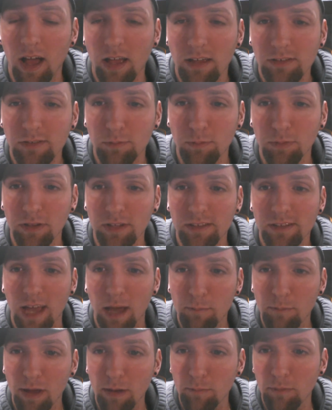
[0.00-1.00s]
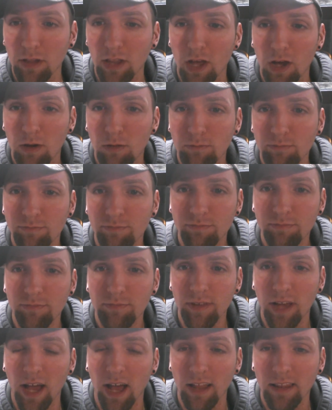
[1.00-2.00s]
So please comment below.
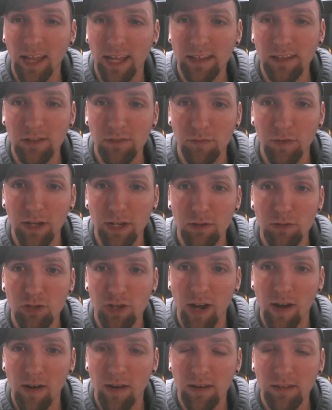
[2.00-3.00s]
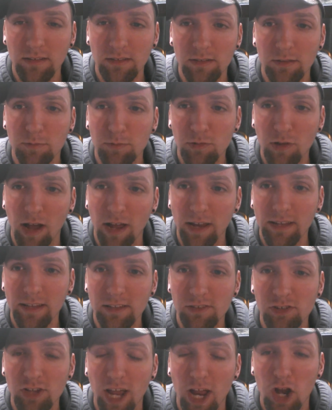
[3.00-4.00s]
Like this video, share it, subscribe to
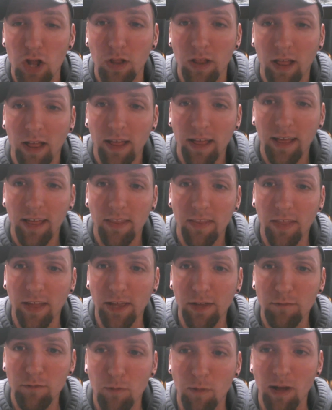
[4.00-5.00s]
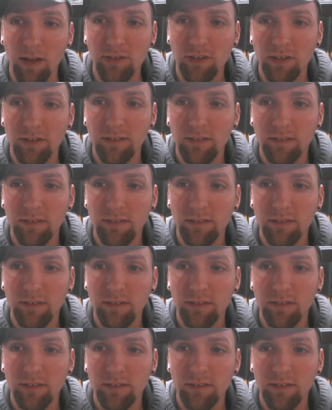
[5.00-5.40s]
the channel. Thank you for watching.